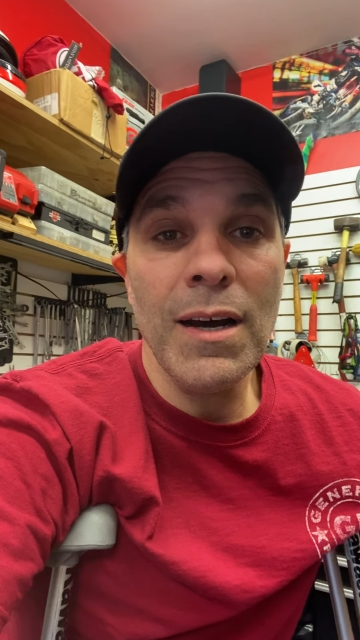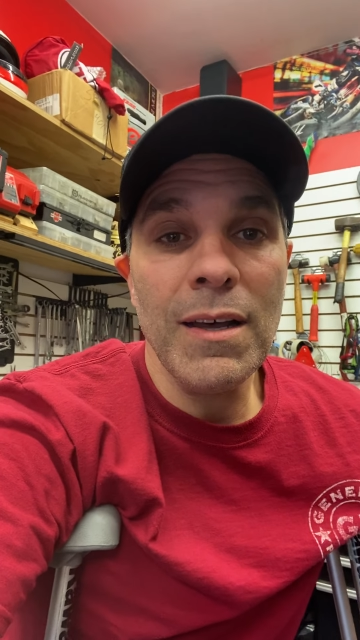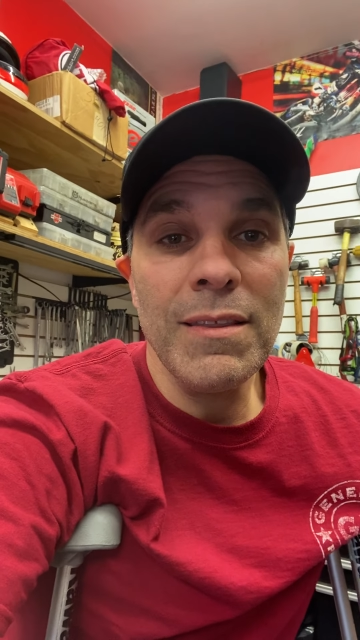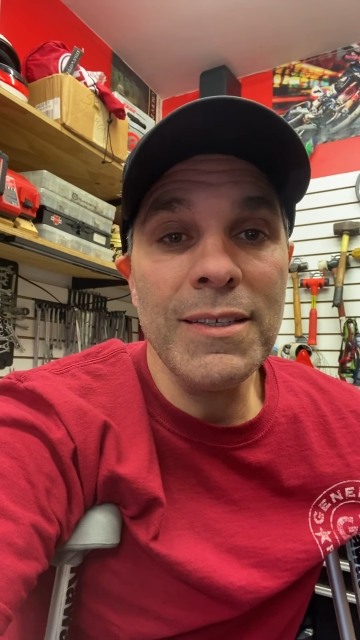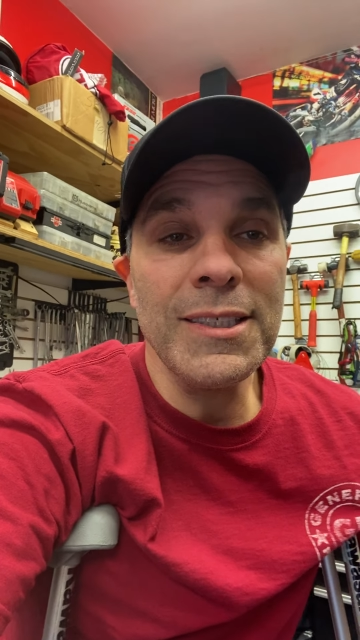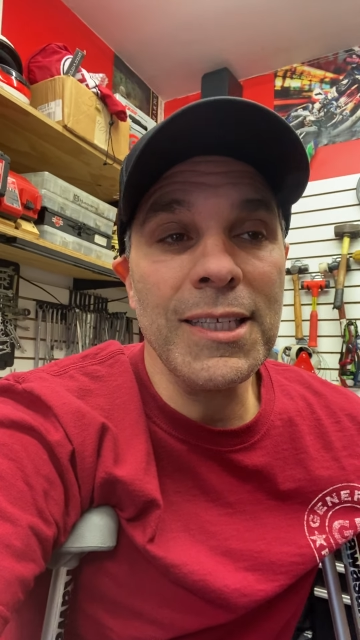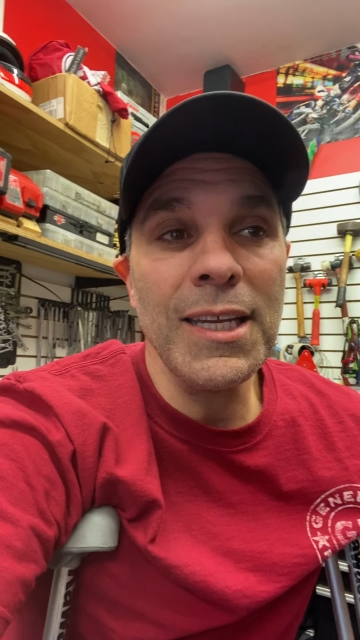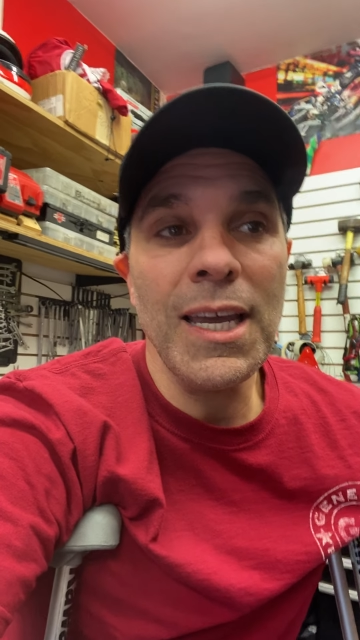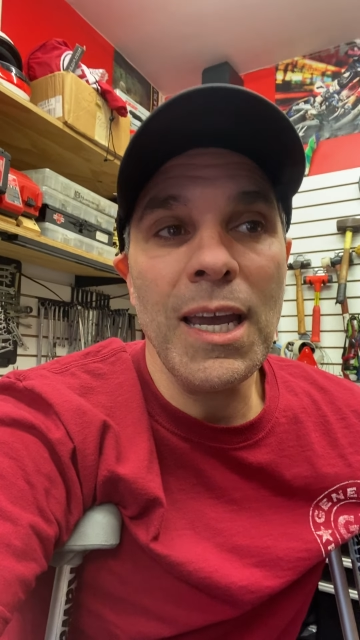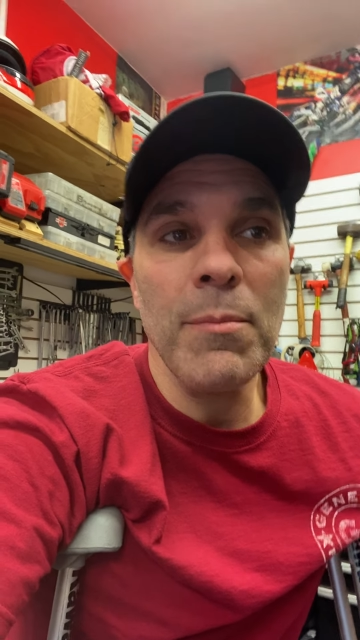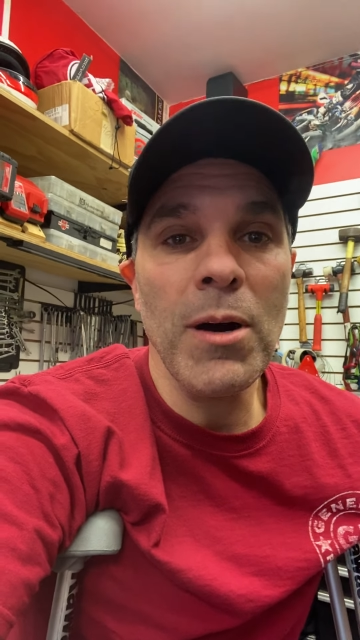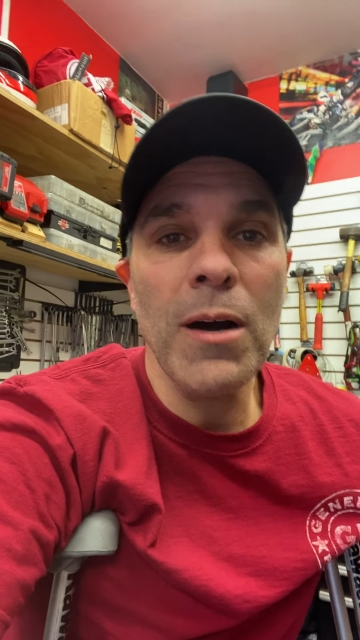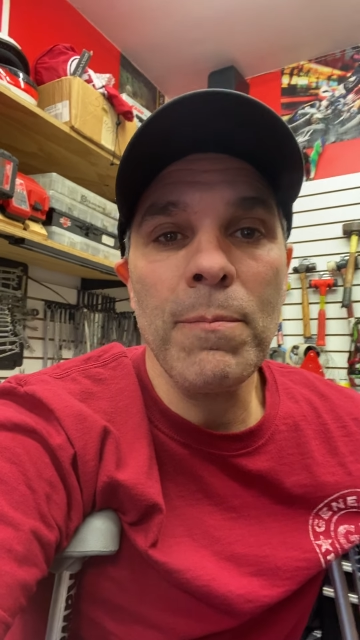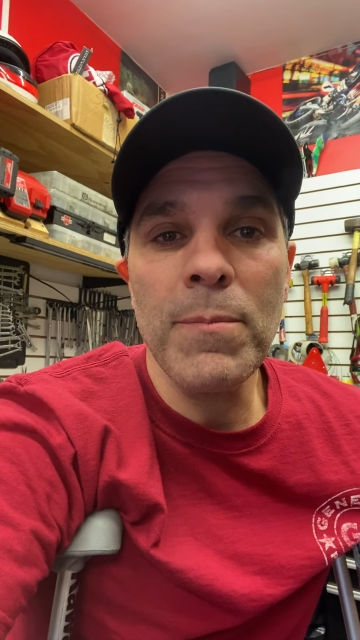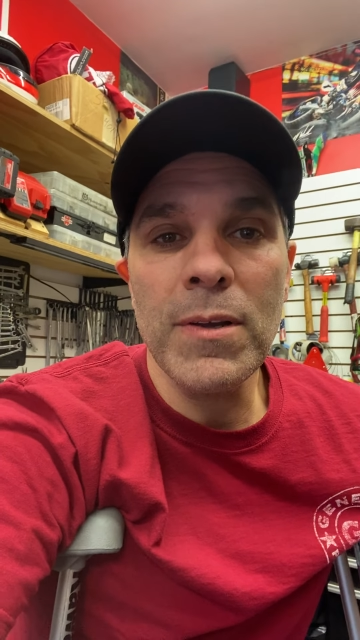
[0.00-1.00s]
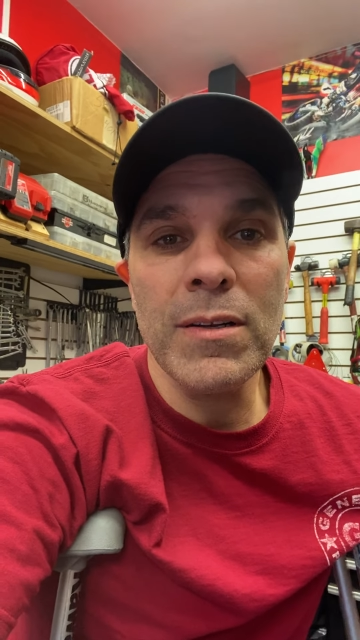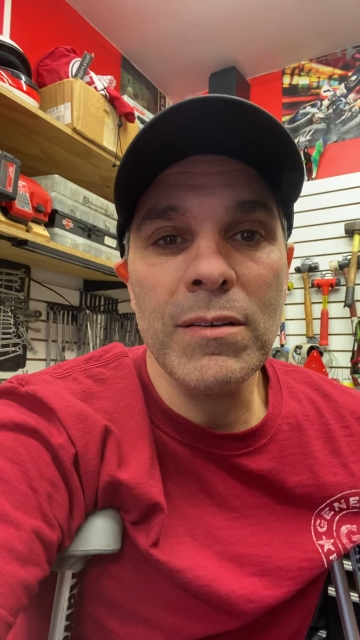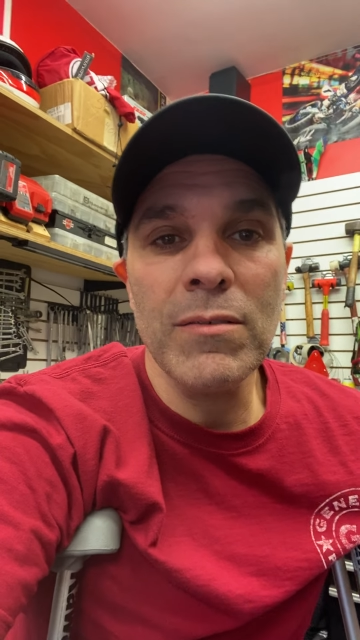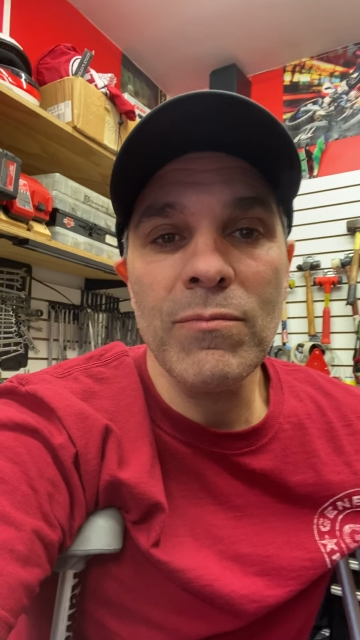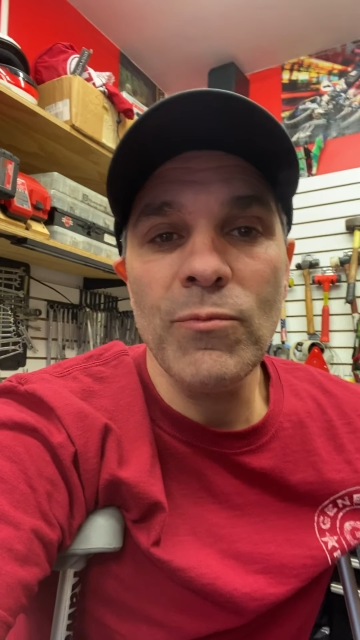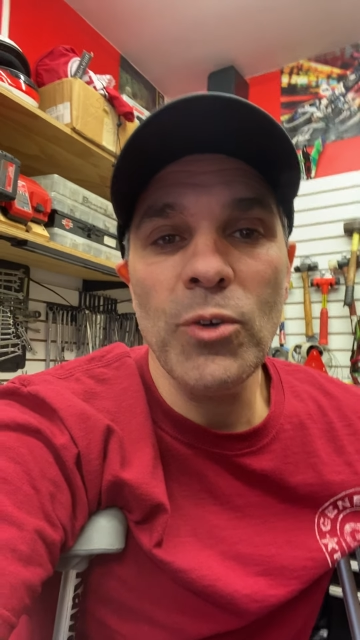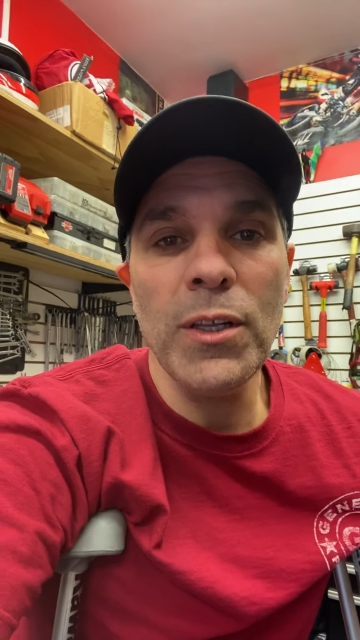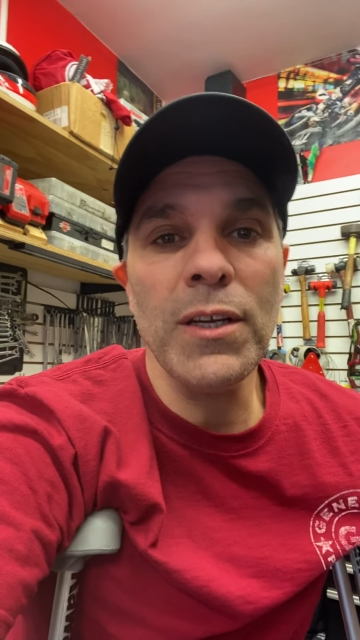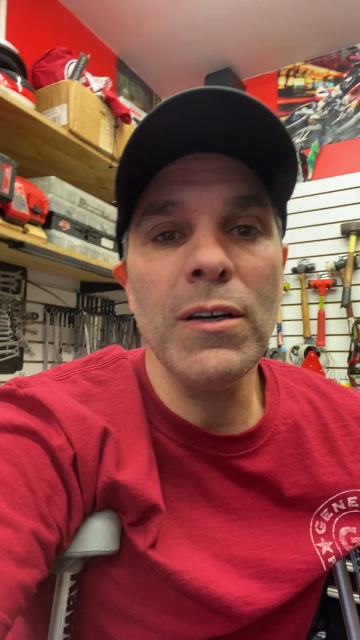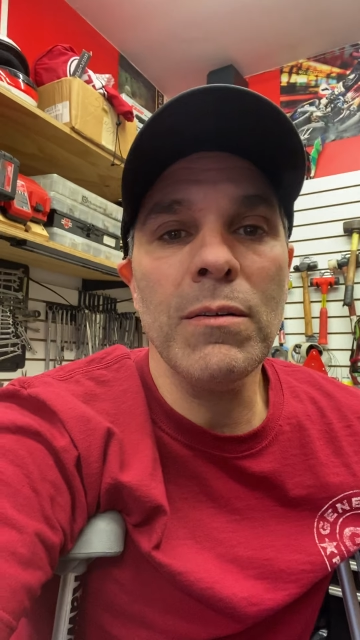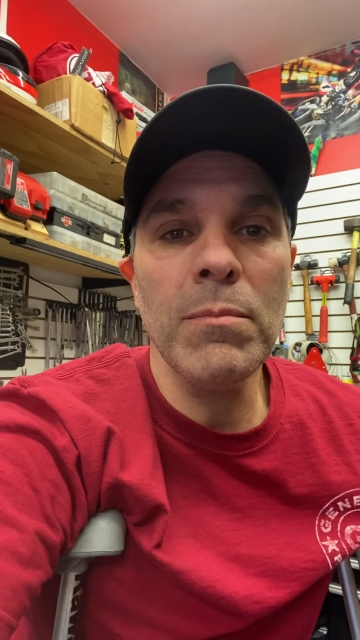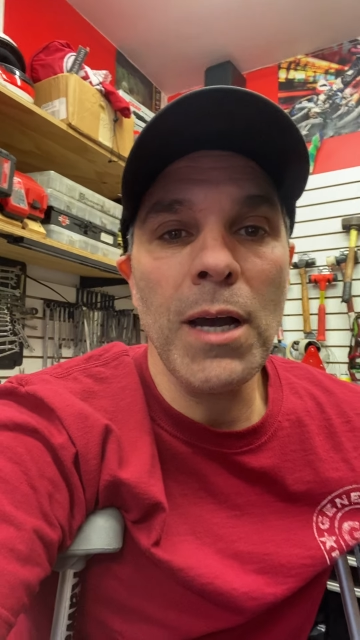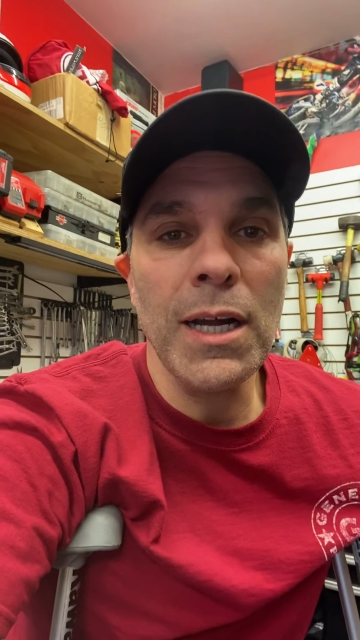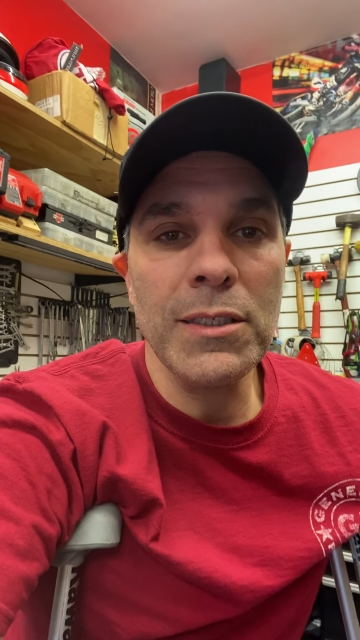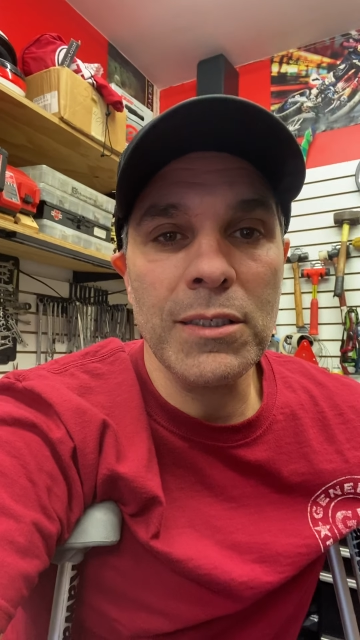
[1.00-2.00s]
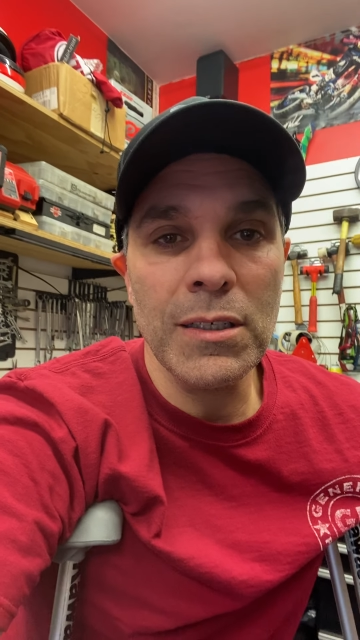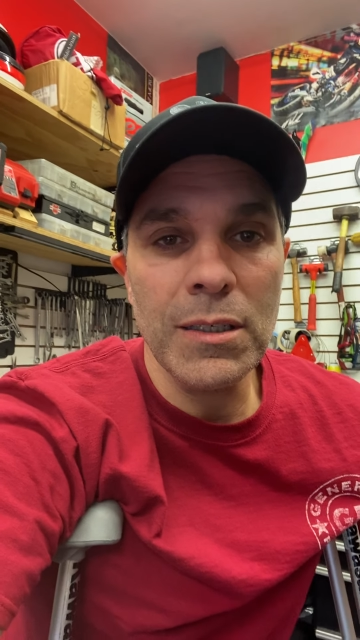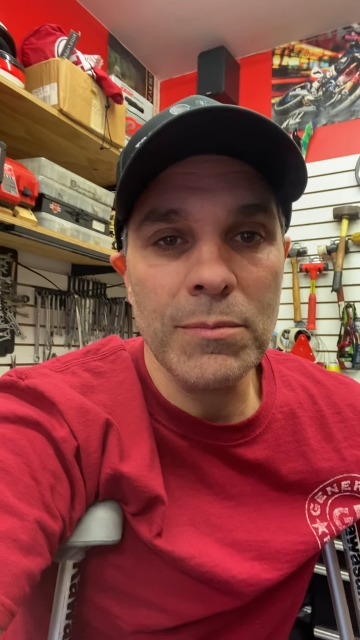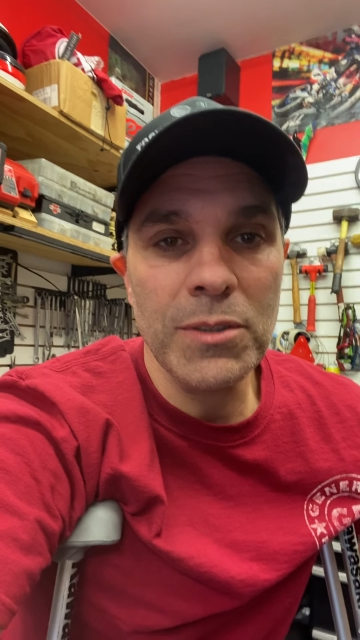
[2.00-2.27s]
this thing came up and really couldn't pass it up.